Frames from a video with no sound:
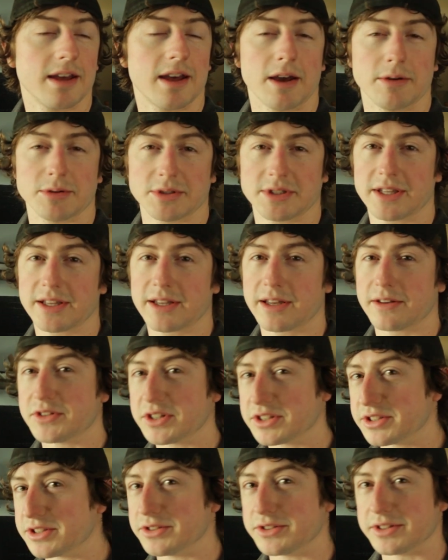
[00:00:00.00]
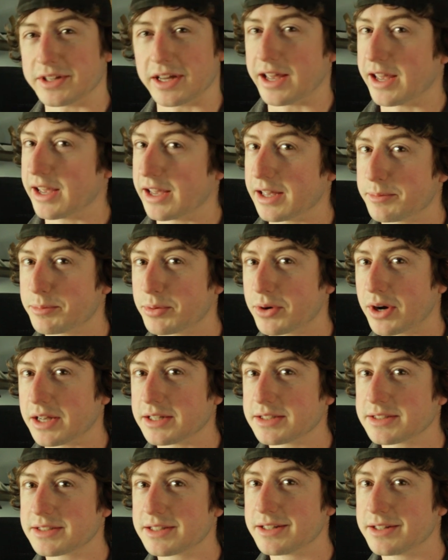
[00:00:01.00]
I was thinking of just using a hand
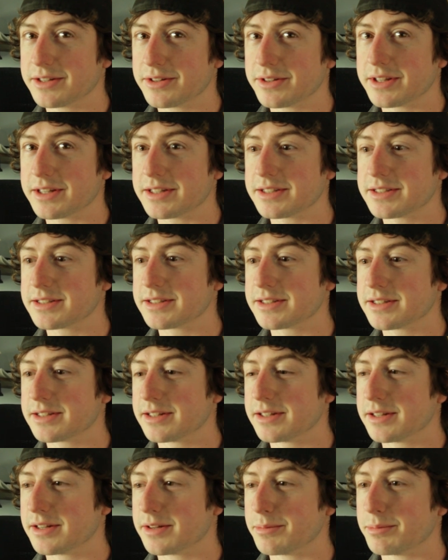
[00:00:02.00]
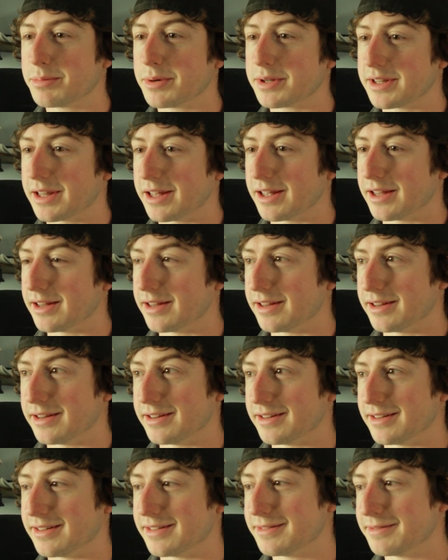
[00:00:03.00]
press to do this, but
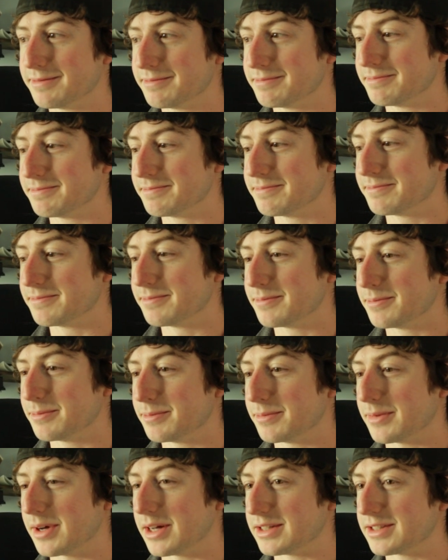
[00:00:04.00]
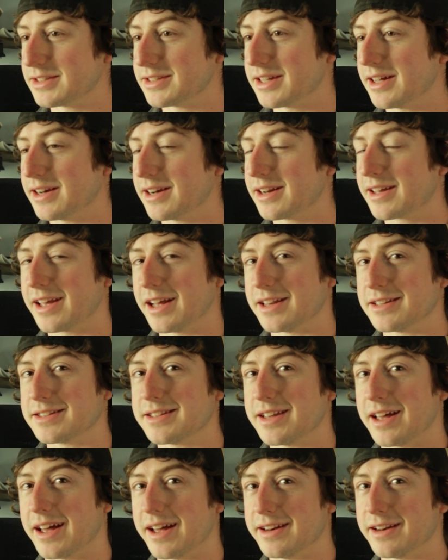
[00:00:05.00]
then I decided against
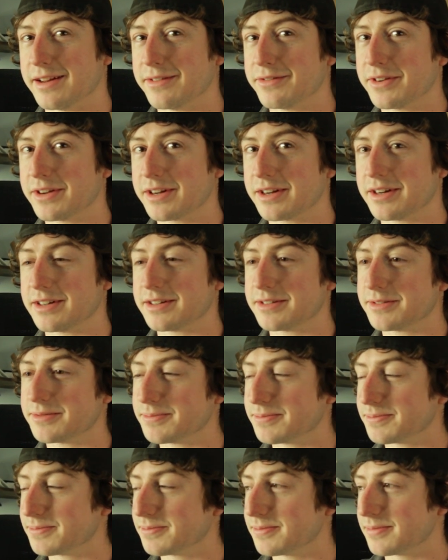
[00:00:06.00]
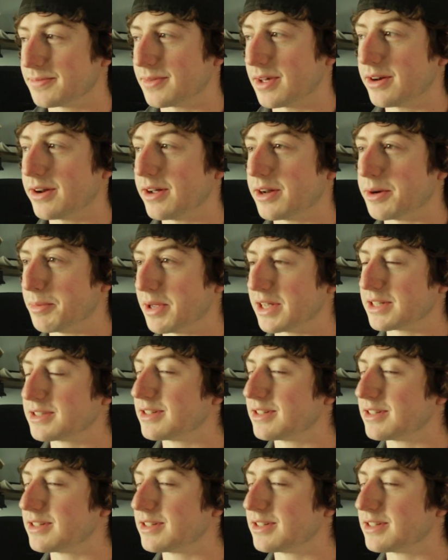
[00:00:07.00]
that and I figured I know how to make